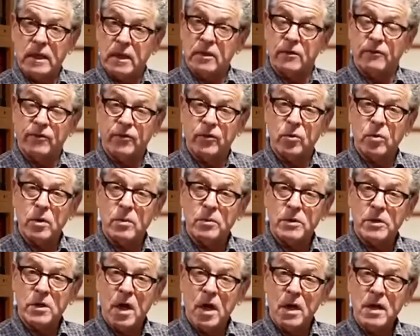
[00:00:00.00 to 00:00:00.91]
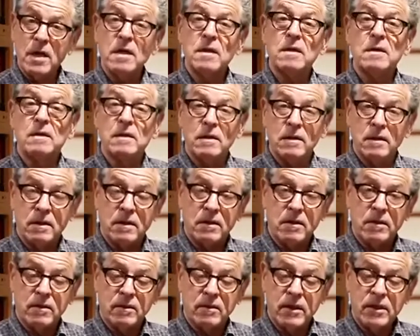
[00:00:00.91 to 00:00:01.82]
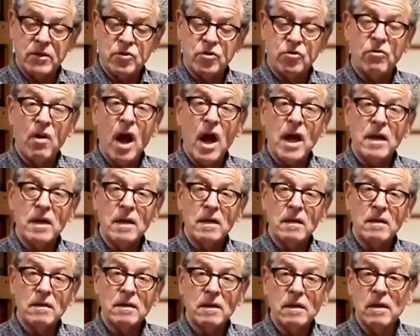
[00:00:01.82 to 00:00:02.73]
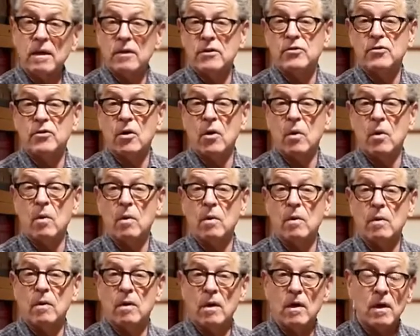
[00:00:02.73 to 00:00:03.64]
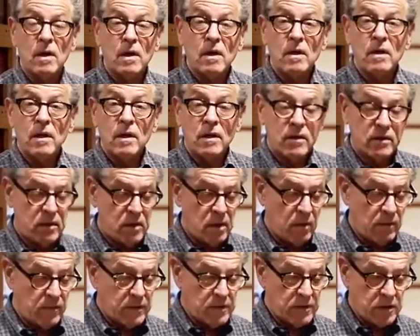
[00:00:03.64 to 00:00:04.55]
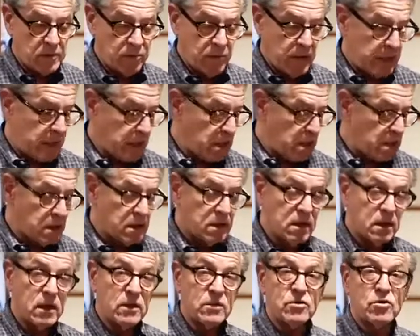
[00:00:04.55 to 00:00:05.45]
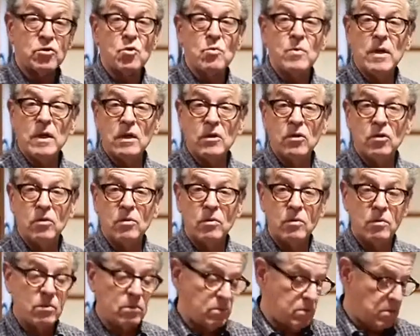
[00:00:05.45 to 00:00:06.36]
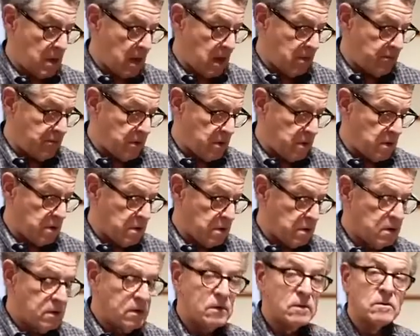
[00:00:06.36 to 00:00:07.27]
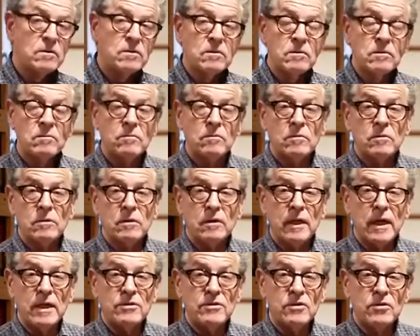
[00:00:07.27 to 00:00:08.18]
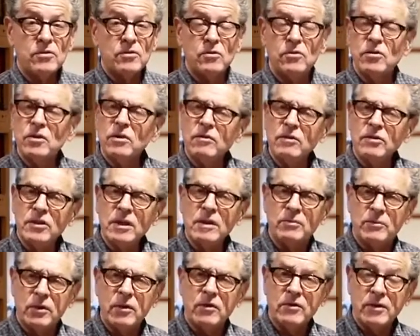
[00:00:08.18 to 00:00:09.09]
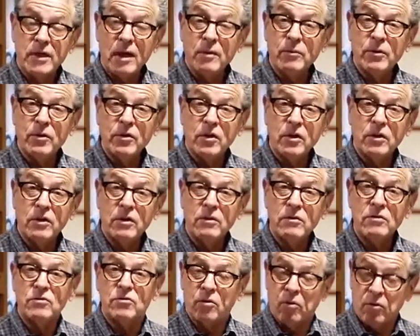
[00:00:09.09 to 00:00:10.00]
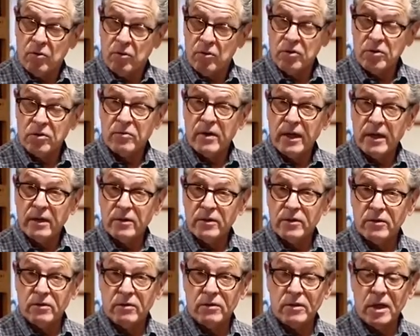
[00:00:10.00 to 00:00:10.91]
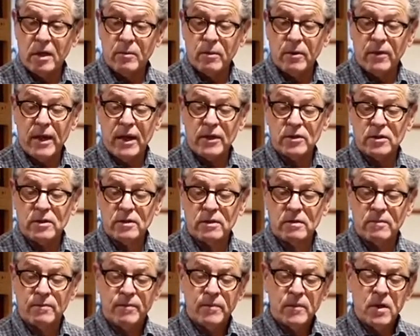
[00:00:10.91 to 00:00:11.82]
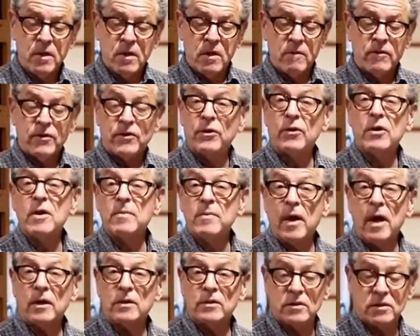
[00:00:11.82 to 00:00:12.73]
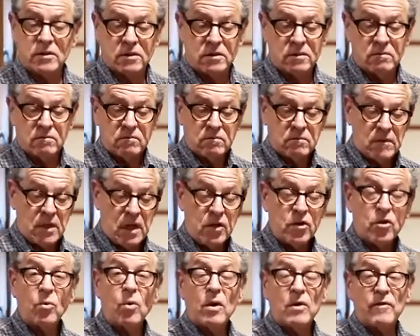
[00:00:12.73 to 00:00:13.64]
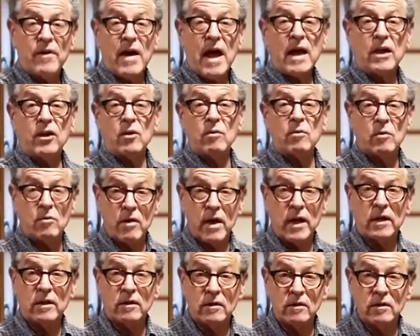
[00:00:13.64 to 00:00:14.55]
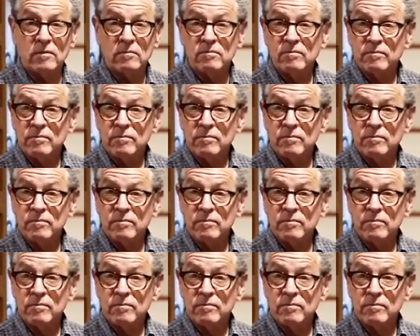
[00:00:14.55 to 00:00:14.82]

the fluid was on it. This dried it. So, this is pretty good. Assuming you have a Lazy Susan or a cheap turntable you can use, don't use your regular turntable. That's for $30 and you want to vacuum a record,